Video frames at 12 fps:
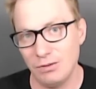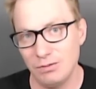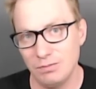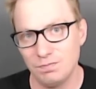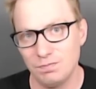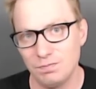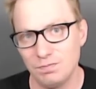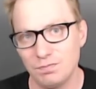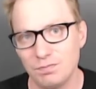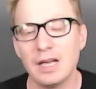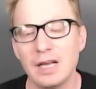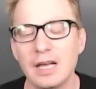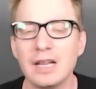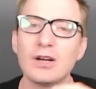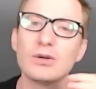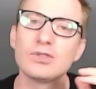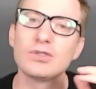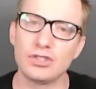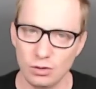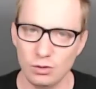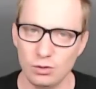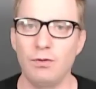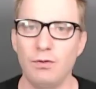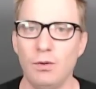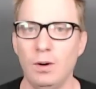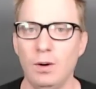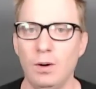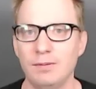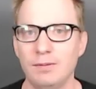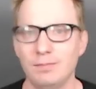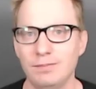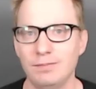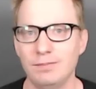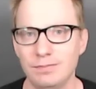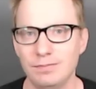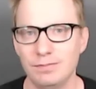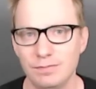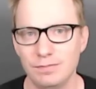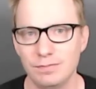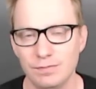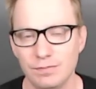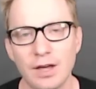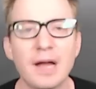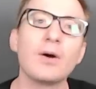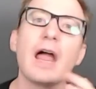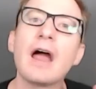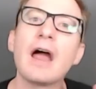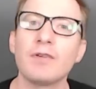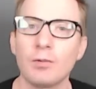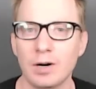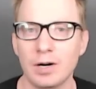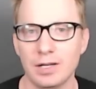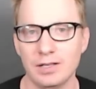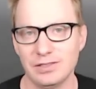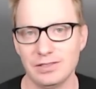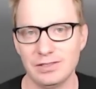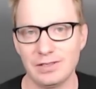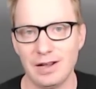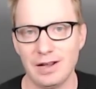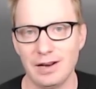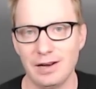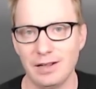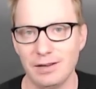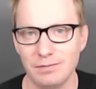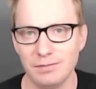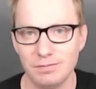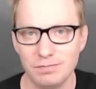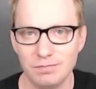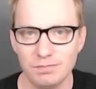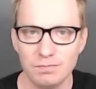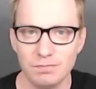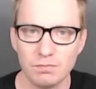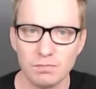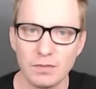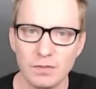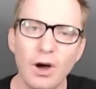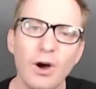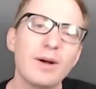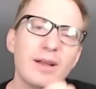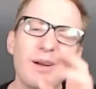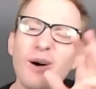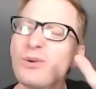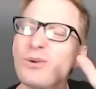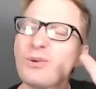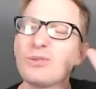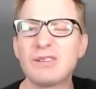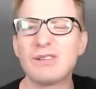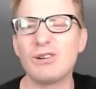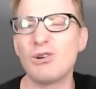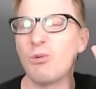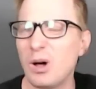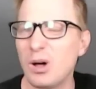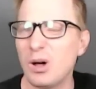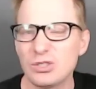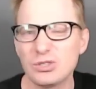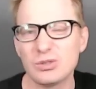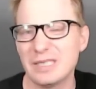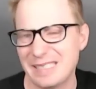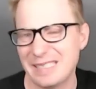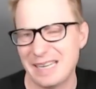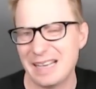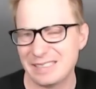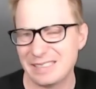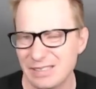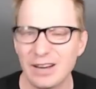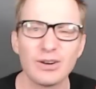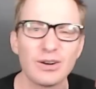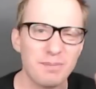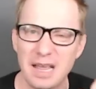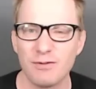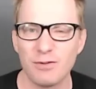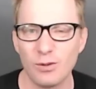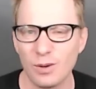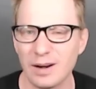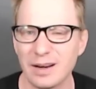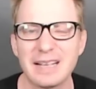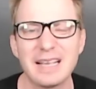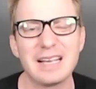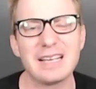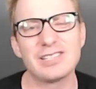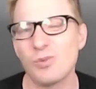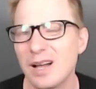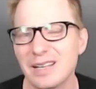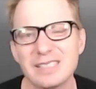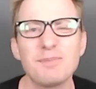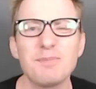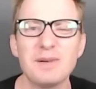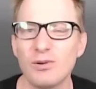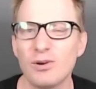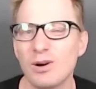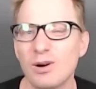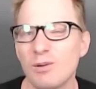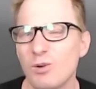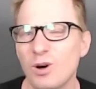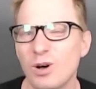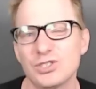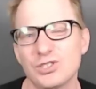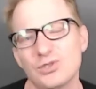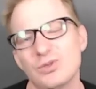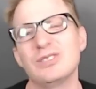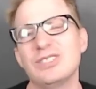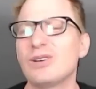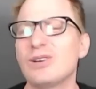And here's a solution for it that'll better everyone in society. Oh, and all those little Wall Street taxes that are going to pay for it. Guess what? The people on Wall Street are still going to be rich.